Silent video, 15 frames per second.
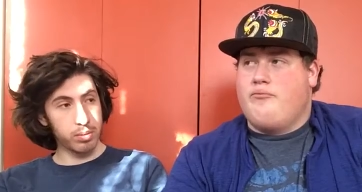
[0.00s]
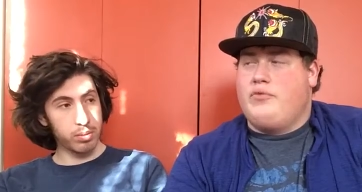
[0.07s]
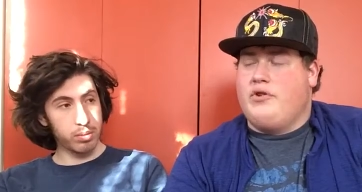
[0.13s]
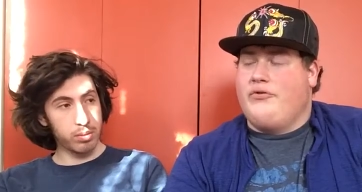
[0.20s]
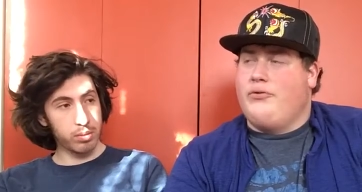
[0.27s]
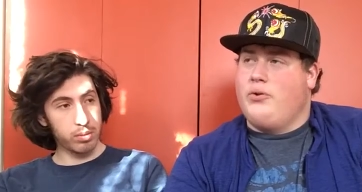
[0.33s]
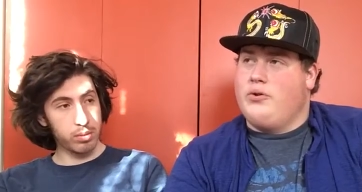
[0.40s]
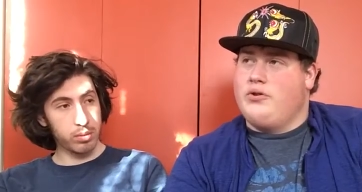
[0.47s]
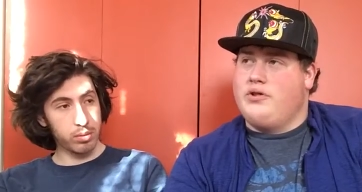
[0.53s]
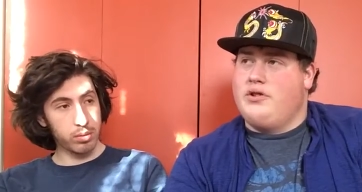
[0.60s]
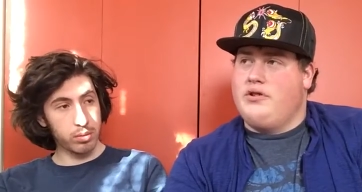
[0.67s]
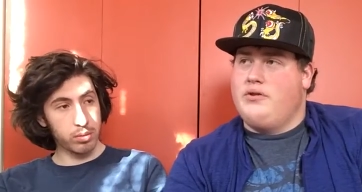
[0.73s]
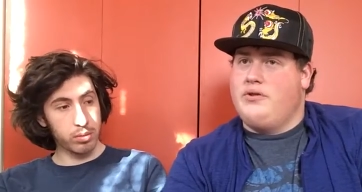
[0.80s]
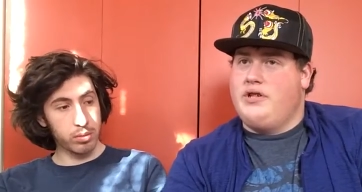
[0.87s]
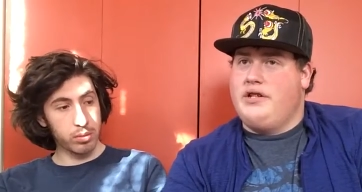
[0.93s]
Speaker 1: before
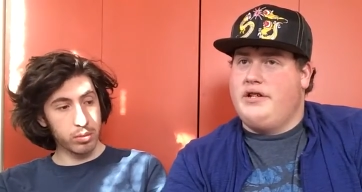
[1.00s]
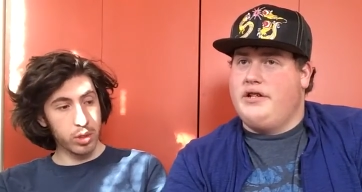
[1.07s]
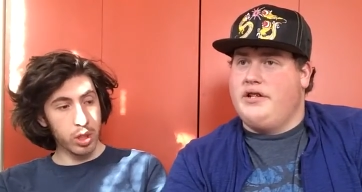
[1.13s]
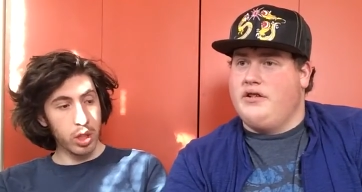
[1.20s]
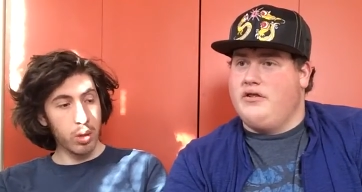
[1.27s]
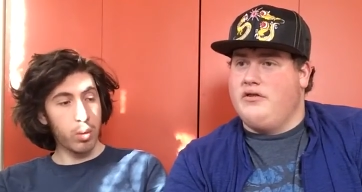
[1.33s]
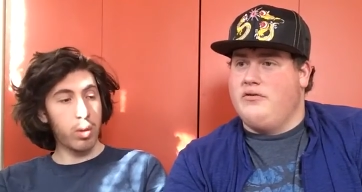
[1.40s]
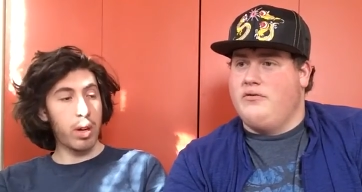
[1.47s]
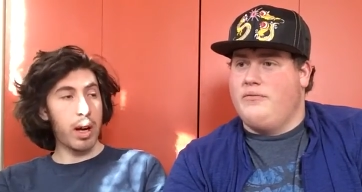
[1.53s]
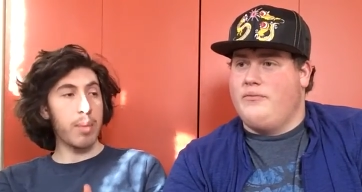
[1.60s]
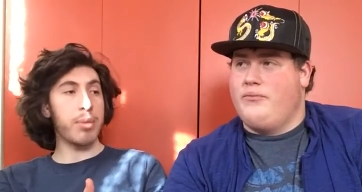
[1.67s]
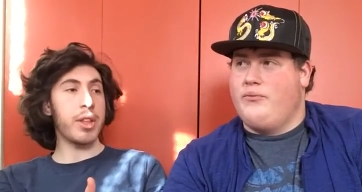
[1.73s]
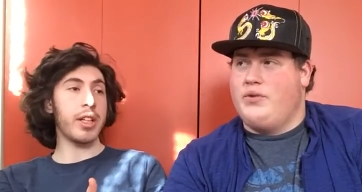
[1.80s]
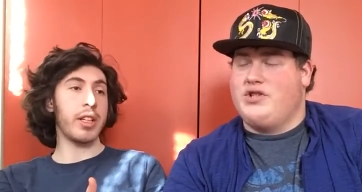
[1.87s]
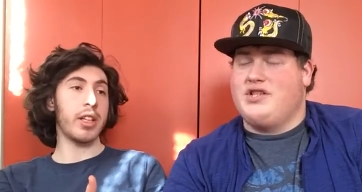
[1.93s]
the new year, well,
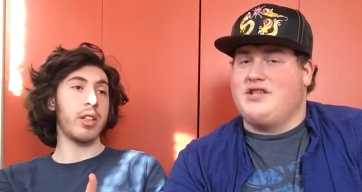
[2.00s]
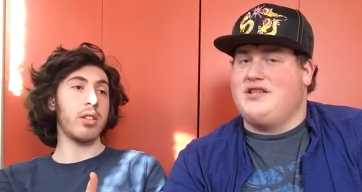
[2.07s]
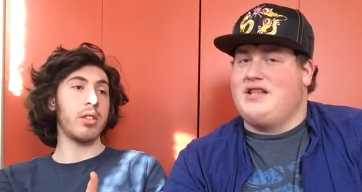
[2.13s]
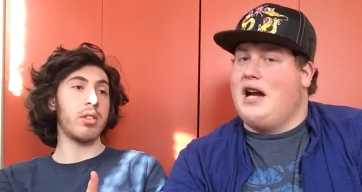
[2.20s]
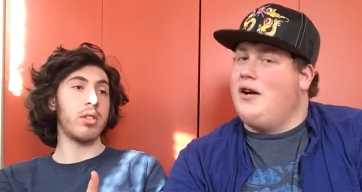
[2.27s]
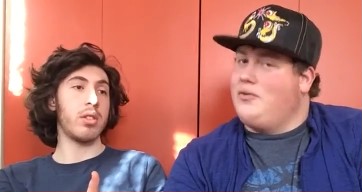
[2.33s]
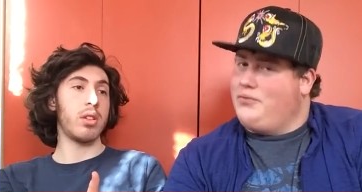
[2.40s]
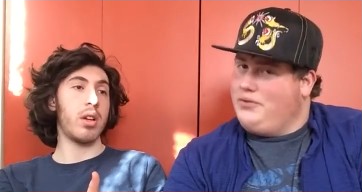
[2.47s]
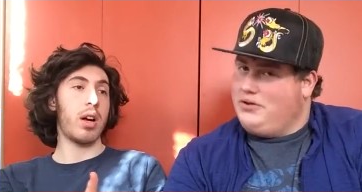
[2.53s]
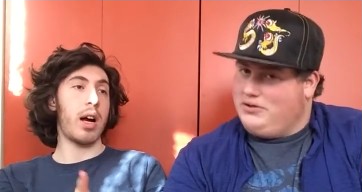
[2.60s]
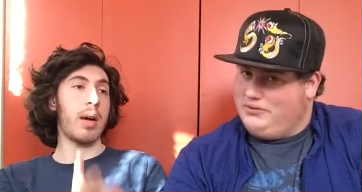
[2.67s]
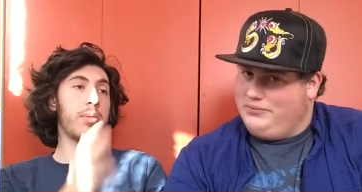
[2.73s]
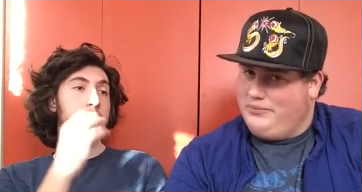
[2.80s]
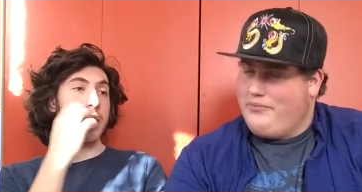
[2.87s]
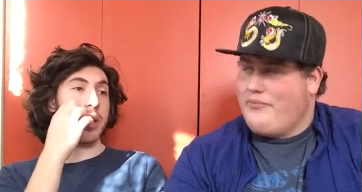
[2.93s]
I'm
Speaker 2: thinking, which is
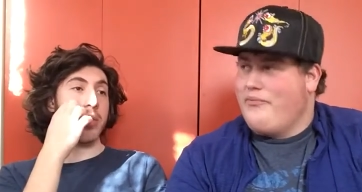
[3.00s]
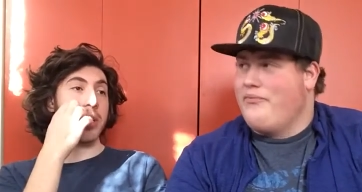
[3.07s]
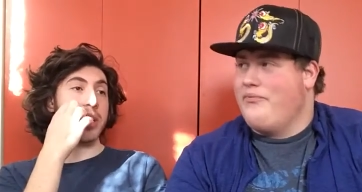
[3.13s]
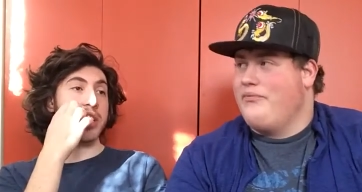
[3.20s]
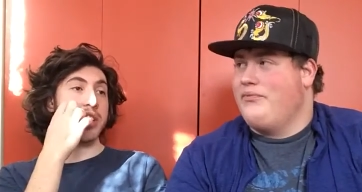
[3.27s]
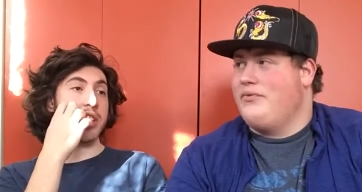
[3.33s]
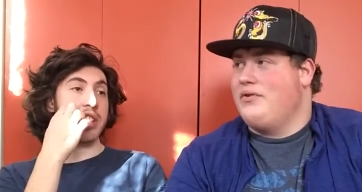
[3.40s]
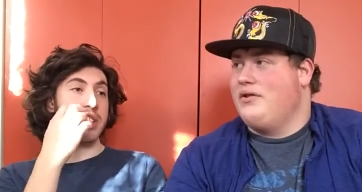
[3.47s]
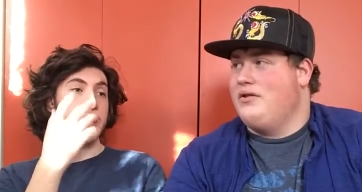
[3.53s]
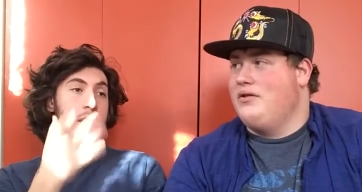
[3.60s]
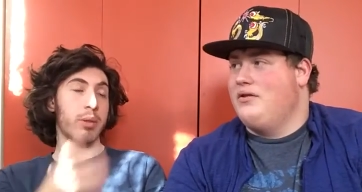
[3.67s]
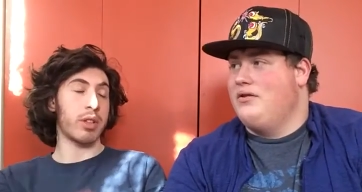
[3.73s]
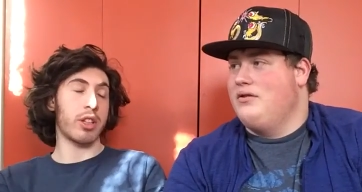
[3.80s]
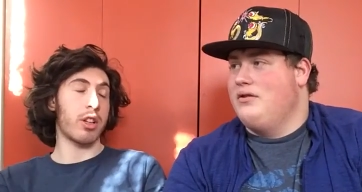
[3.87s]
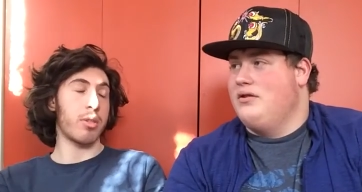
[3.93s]
doubtful... I'm thinking we should just
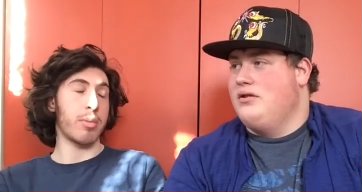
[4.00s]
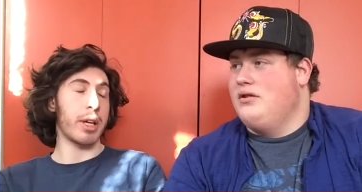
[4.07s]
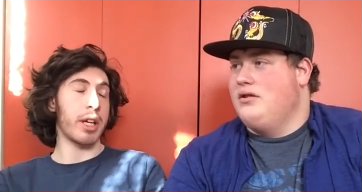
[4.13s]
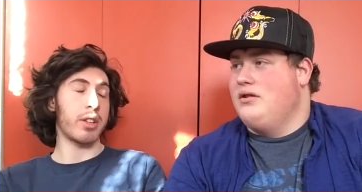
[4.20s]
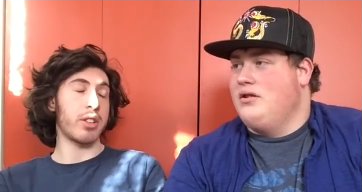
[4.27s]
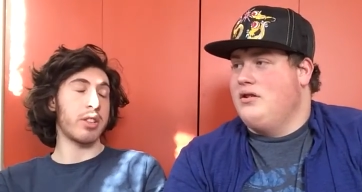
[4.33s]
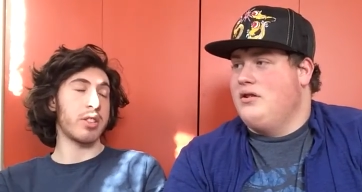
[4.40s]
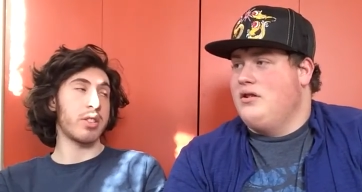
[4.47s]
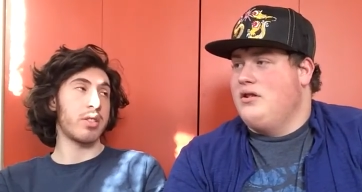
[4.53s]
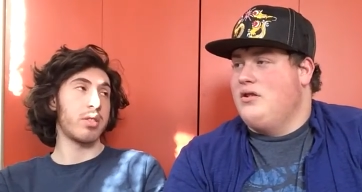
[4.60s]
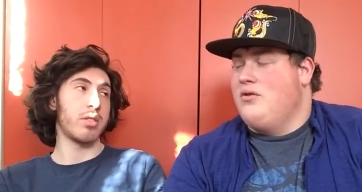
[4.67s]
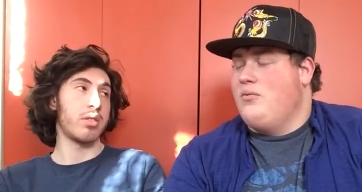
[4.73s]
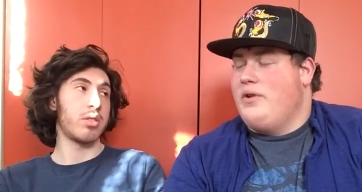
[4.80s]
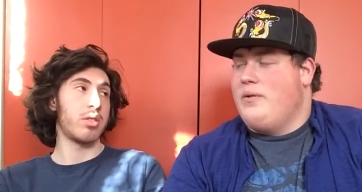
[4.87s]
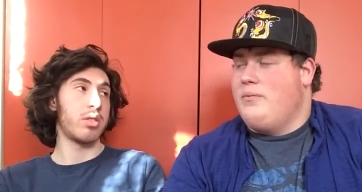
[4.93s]
stick with the current ban list.
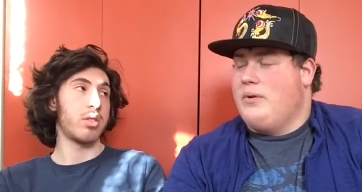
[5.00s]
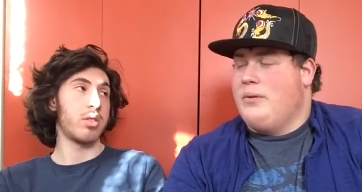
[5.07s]
Speaker 1: We